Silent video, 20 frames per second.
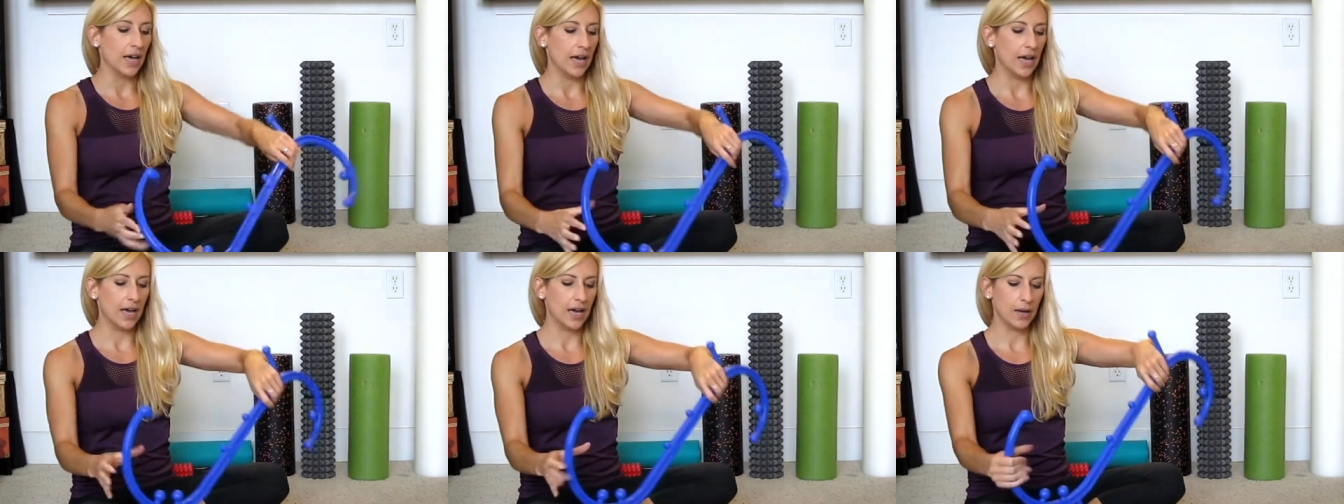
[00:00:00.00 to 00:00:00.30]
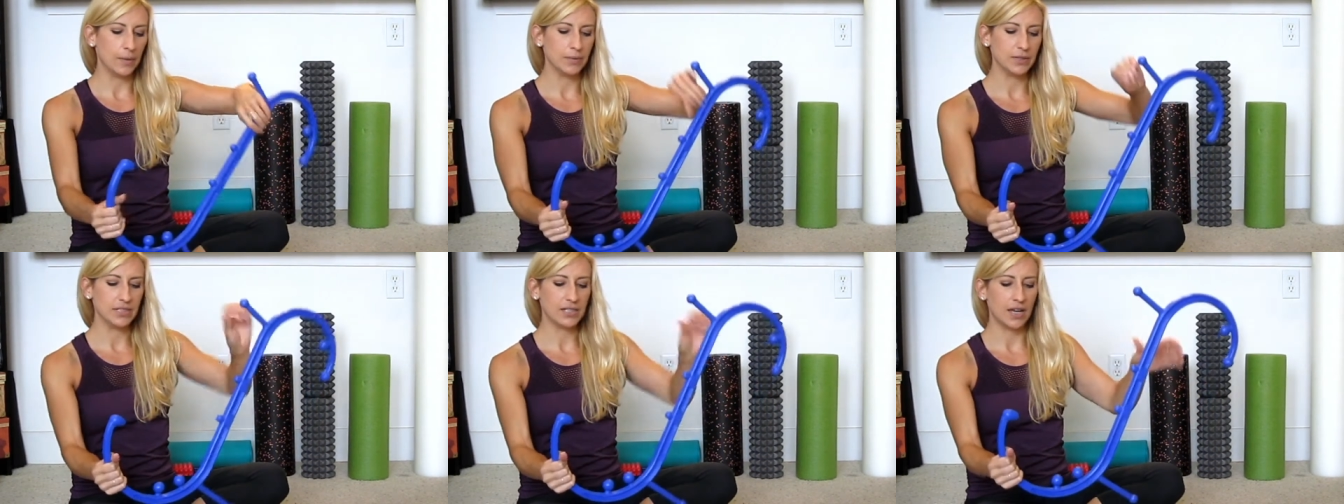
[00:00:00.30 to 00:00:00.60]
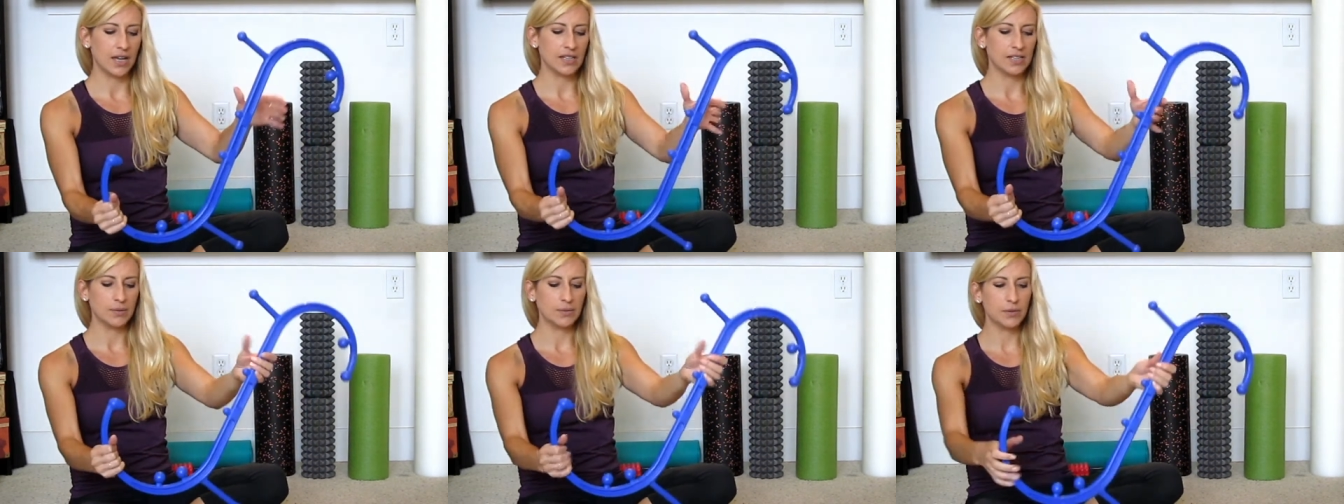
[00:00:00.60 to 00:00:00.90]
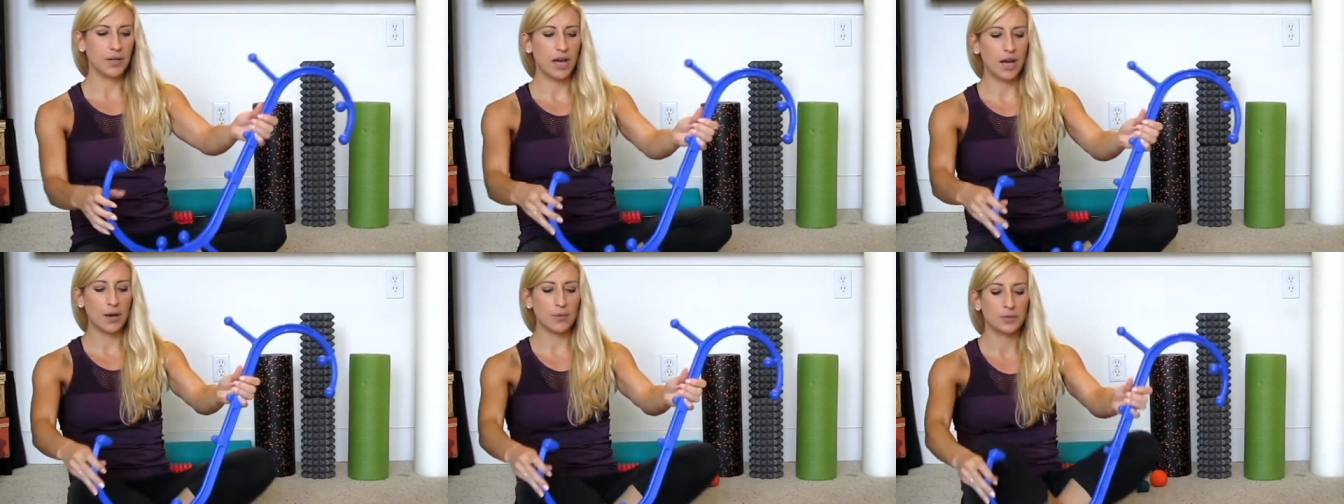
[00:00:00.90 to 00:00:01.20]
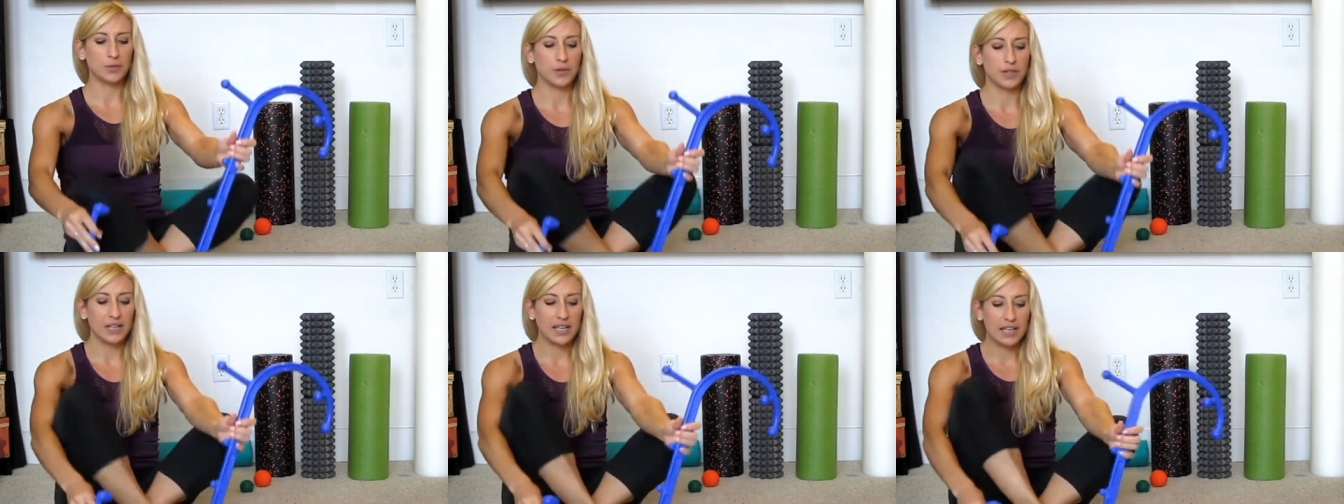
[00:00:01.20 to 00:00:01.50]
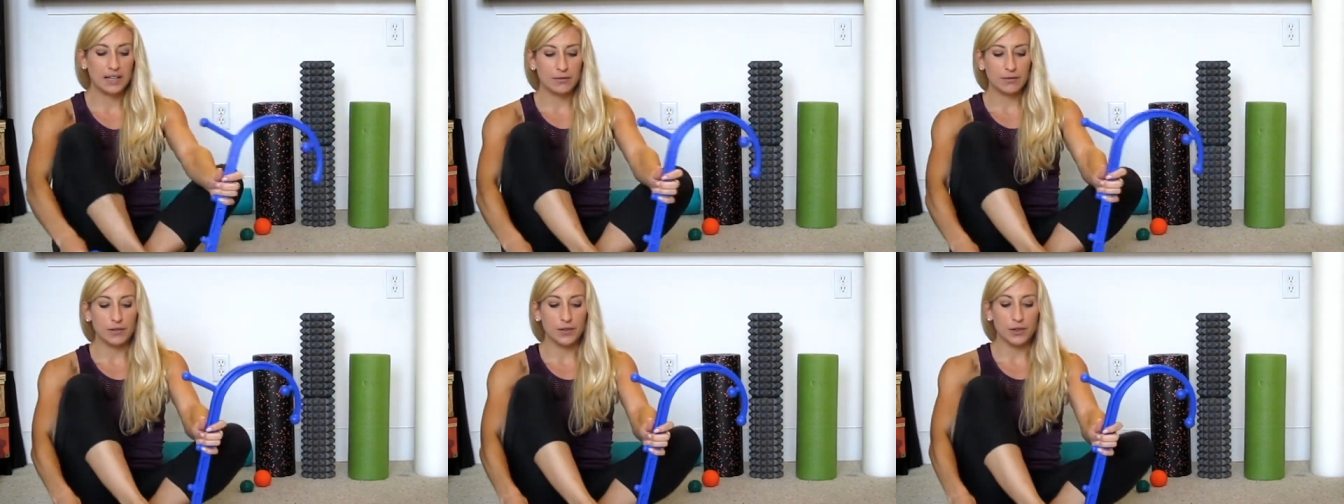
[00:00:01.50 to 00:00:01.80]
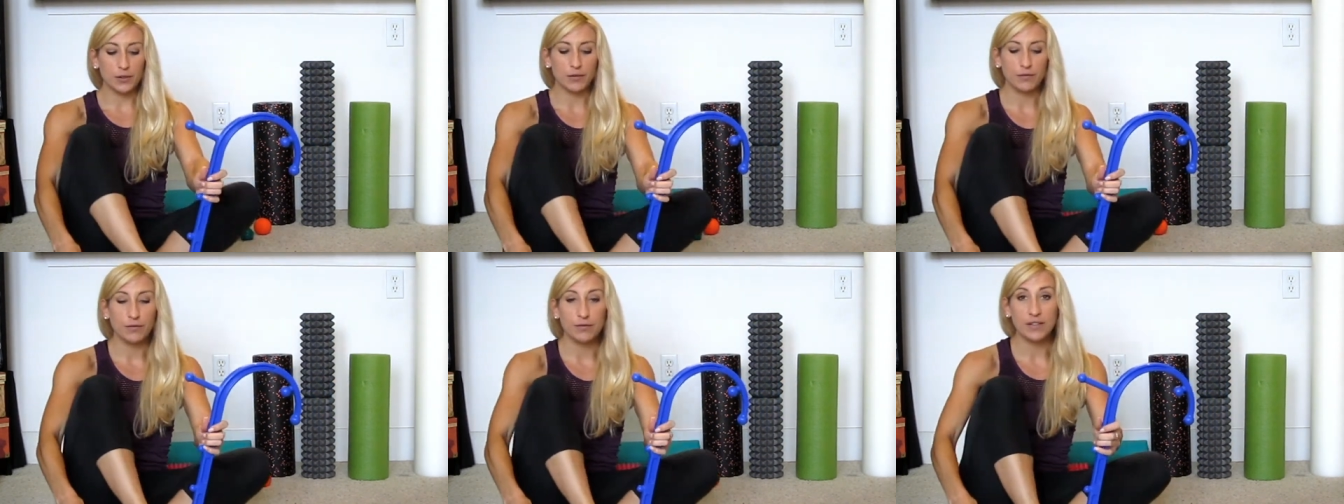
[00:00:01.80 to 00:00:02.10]
It's got some knobs again for
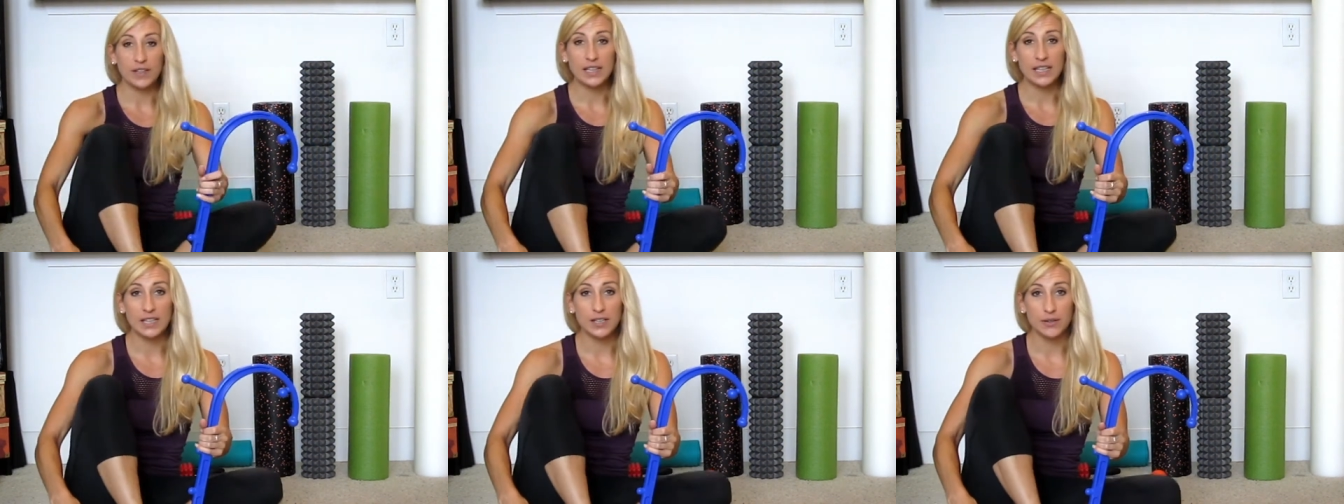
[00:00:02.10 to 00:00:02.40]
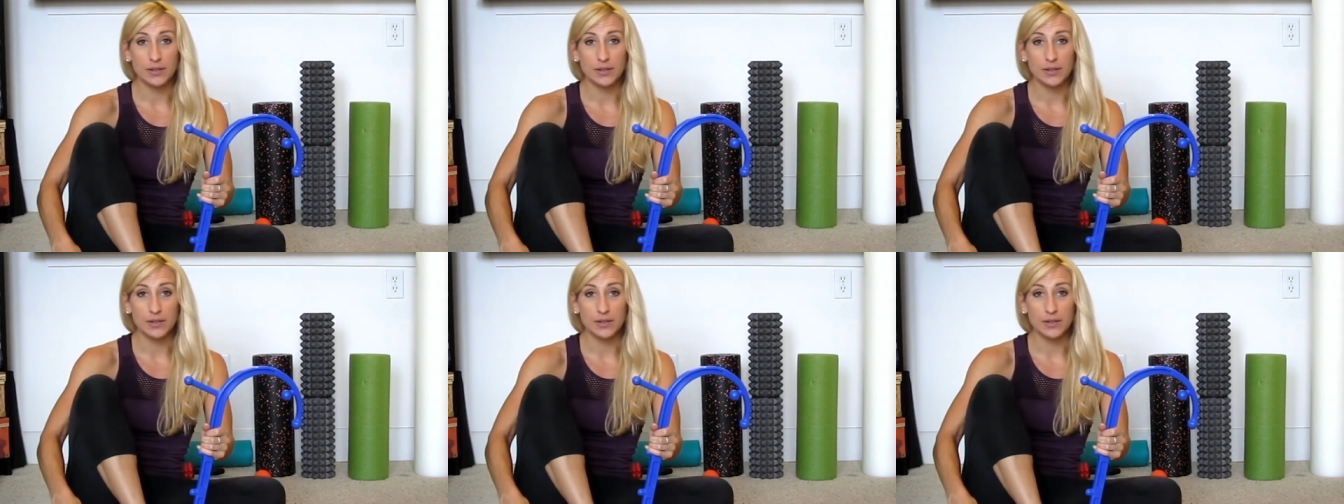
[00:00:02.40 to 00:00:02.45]
your feet.